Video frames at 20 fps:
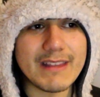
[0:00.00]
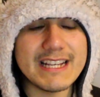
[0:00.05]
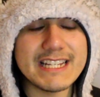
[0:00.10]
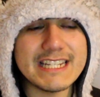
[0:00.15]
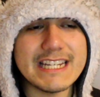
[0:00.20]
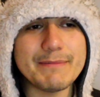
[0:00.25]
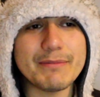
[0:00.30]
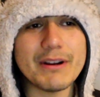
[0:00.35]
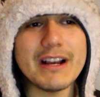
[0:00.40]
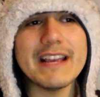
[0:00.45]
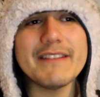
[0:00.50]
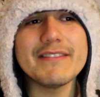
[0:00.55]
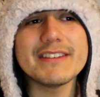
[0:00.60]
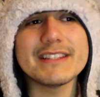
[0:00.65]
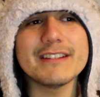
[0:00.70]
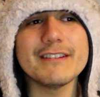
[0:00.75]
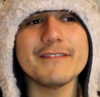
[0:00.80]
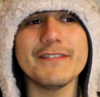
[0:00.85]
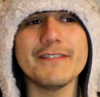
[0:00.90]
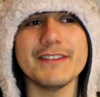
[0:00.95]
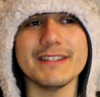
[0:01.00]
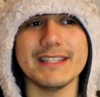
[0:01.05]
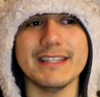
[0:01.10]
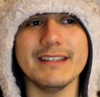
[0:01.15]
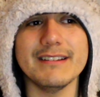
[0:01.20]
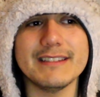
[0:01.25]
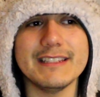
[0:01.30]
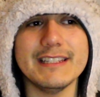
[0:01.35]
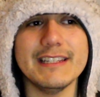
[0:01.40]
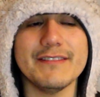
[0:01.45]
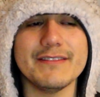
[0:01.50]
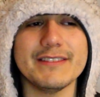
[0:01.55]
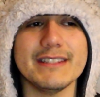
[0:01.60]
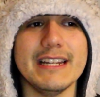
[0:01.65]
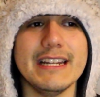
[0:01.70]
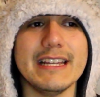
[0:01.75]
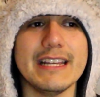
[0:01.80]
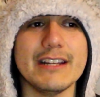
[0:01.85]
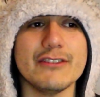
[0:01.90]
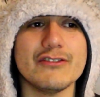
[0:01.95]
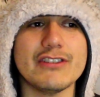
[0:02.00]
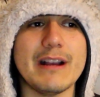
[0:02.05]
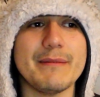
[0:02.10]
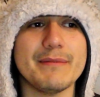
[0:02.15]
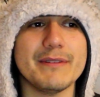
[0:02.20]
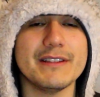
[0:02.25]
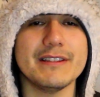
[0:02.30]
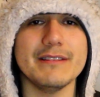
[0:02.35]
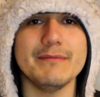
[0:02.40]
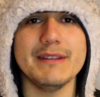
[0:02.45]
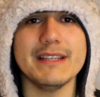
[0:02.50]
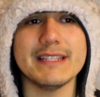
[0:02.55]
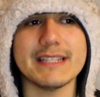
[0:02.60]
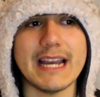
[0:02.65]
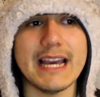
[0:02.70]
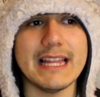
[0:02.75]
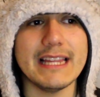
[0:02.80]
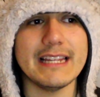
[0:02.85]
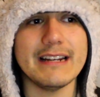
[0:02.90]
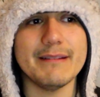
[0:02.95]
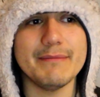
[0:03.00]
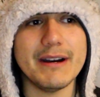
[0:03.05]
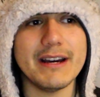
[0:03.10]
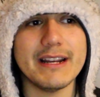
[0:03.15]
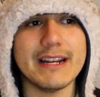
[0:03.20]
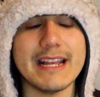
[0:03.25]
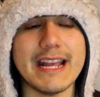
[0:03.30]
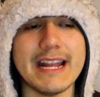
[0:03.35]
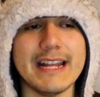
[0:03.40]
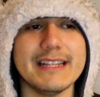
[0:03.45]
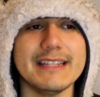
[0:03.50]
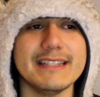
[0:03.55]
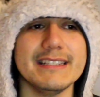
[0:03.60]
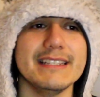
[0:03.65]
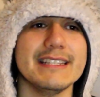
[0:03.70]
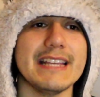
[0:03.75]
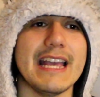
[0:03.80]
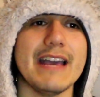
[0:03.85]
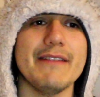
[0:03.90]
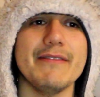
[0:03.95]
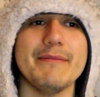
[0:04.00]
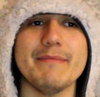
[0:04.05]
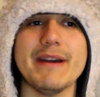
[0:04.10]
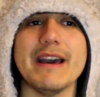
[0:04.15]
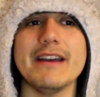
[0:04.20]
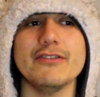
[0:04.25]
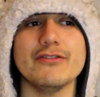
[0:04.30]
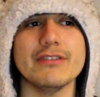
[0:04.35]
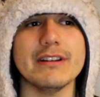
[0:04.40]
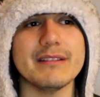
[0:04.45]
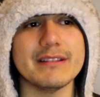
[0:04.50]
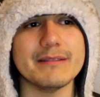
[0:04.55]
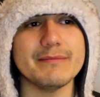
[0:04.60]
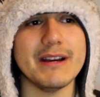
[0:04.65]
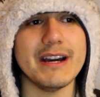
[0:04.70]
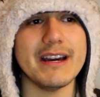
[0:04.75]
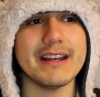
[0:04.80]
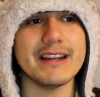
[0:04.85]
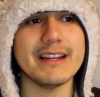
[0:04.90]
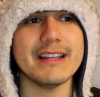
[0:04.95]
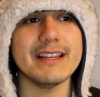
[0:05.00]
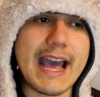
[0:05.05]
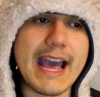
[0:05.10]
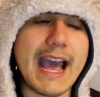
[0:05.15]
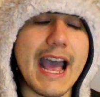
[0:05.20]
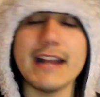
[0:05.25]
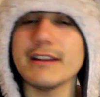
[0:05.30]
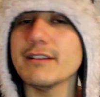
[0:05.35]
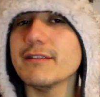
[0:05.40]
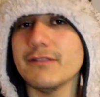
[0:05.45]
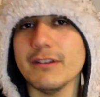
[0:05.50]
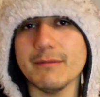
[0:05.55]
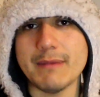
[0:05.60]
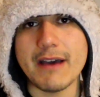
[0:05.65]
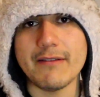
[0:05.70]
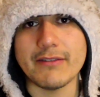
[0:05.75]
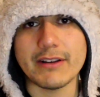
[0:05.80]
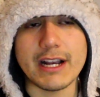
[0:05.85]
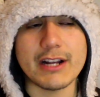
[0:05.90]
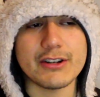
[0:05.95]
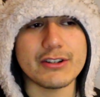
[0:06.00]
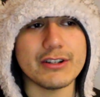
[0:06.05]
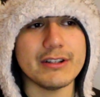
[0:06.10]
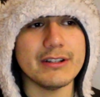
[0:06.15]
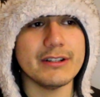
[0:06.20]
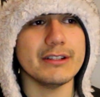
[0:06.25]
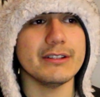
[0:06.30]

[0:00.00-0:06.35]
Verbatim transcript: She probably still feels guilty of sending Entrapta to Beast Island about it, and she's having bad dreams about it. I do feel bad for Catra.